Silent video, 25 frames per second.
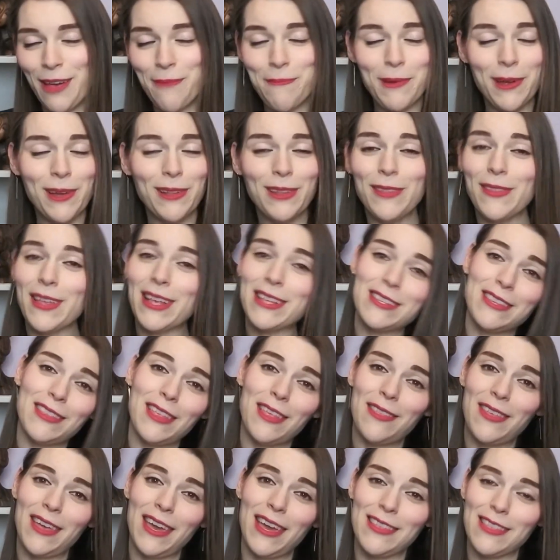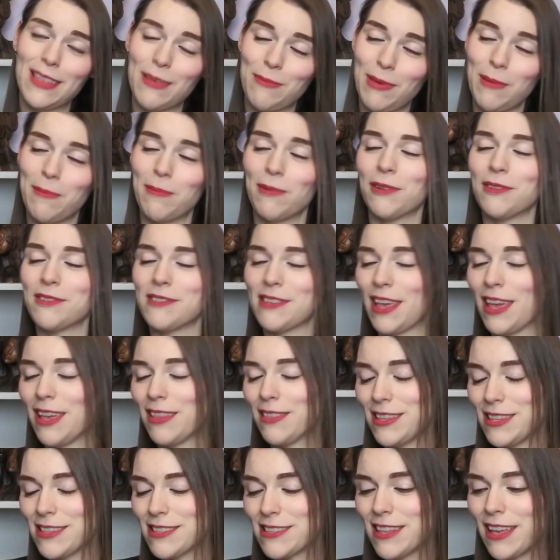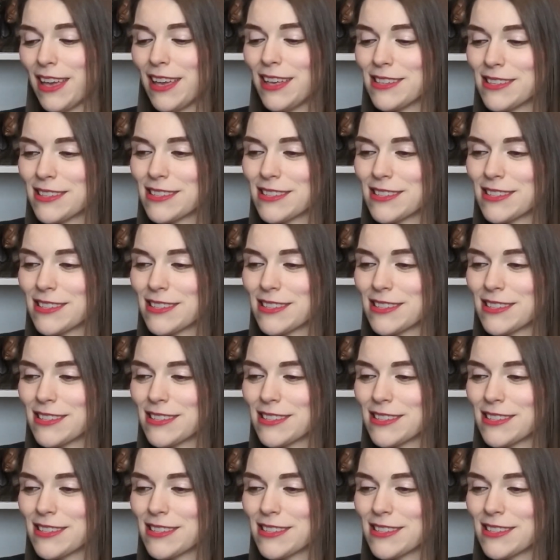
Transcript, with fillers: Apparently that's the thing that people are saying these days.